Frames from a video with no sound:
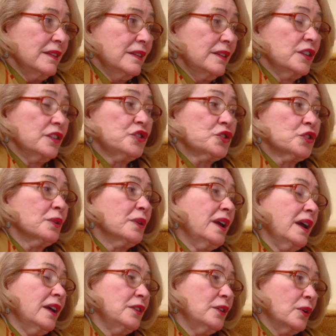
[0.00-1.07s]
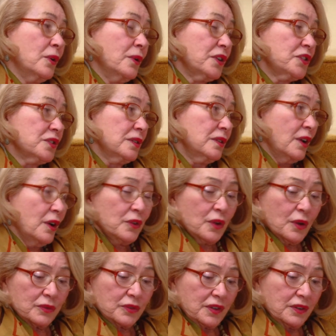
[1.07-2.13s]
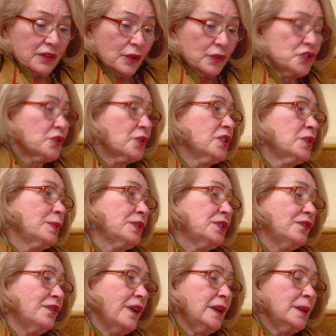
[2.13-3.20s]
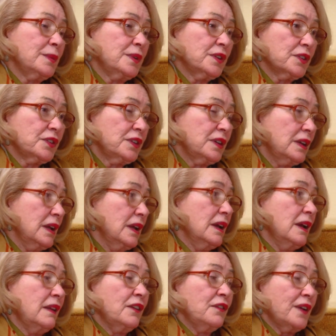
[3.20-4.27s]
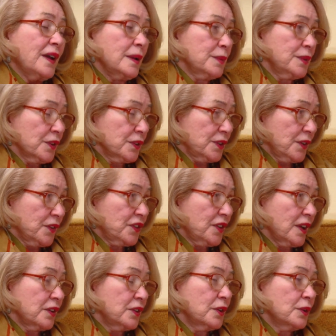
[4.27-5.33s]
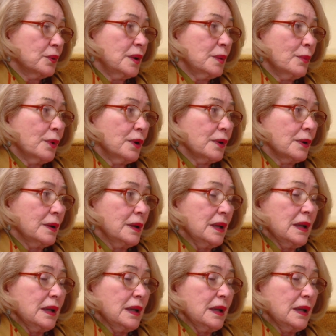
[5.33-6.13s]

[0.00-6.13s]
The jury had no question, no choice but to find him guilty. They found him guilty of second-degree murder.